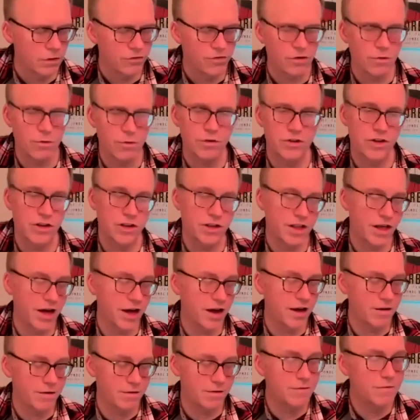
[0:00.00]
So we did
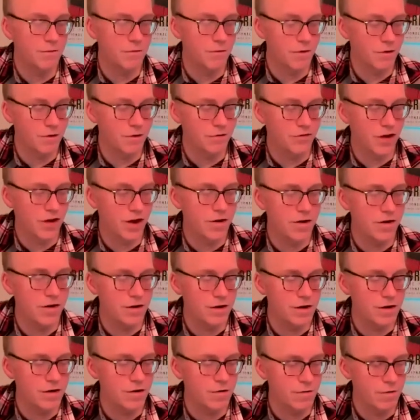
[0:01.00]
that down
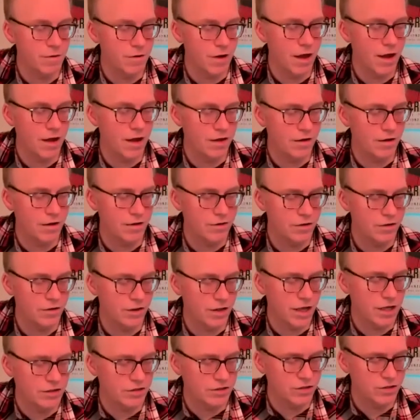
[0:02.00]
here in the
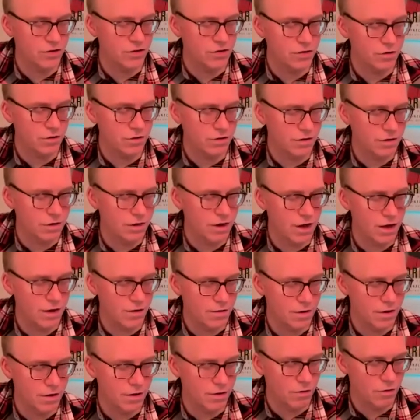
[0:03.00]
last song
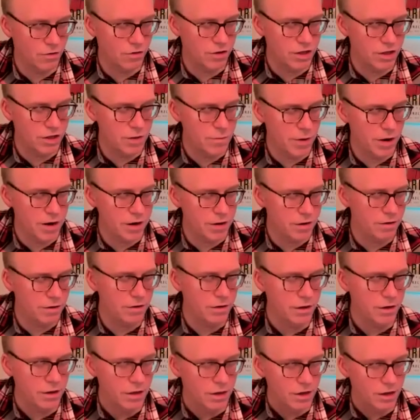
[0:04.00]
on the E minor.
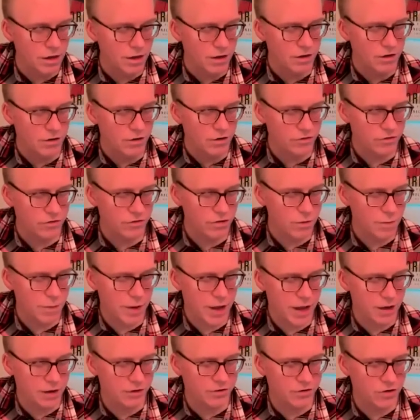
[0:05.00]
So the
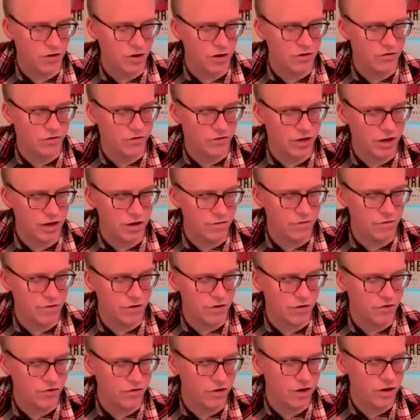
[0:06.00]
pentatonic scale
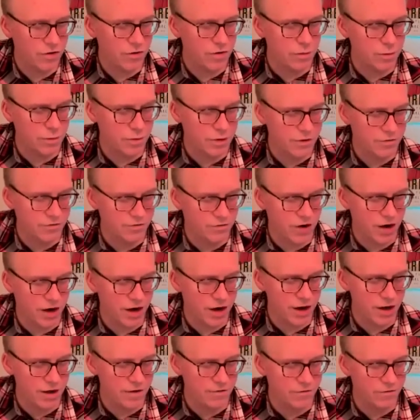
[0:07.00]
for G would be
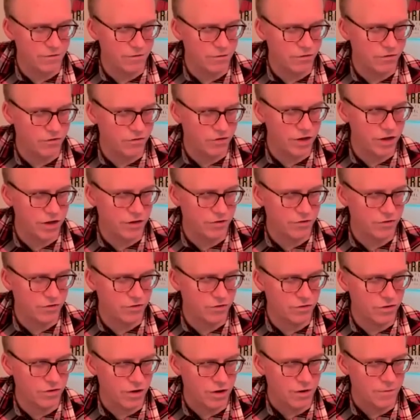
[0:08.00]
5,
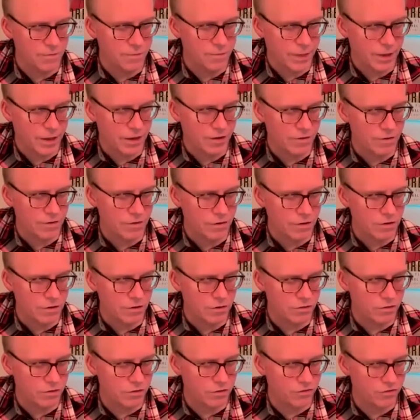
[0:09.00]
6,
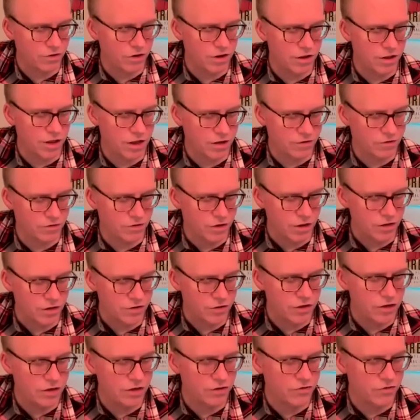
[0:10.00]
no sorry, that's
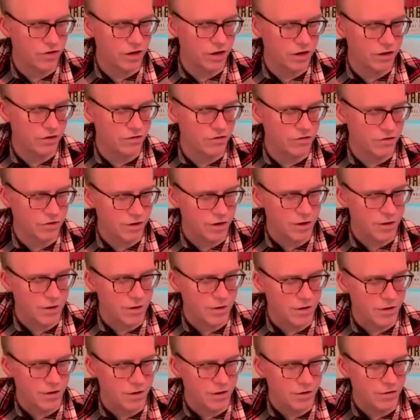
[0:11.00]
3, 6,
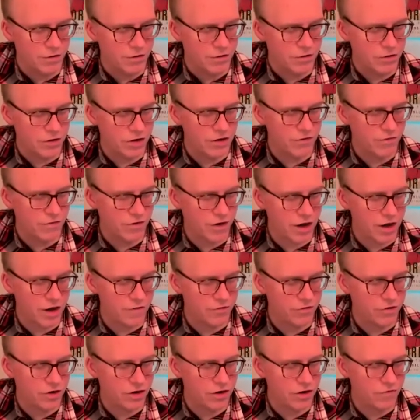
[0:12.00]
3, 5,
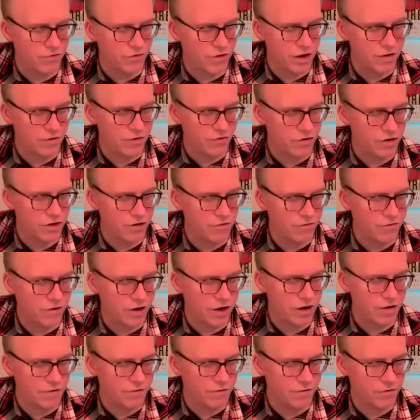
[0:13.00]
3, 5, 3,
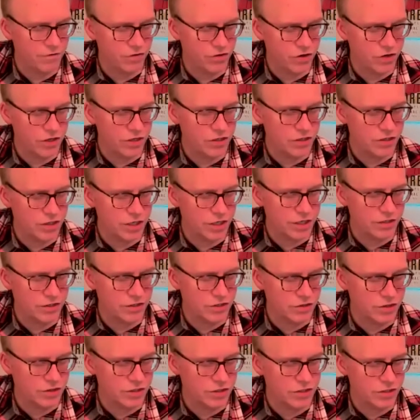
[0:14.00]
5, 3, 6, 3,
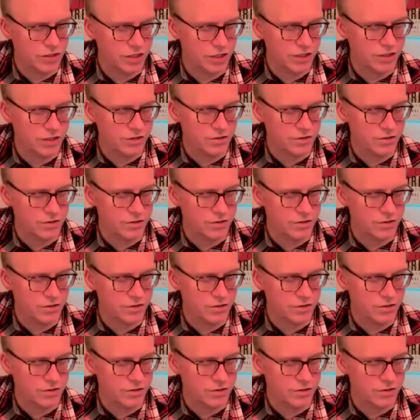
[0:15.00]
6.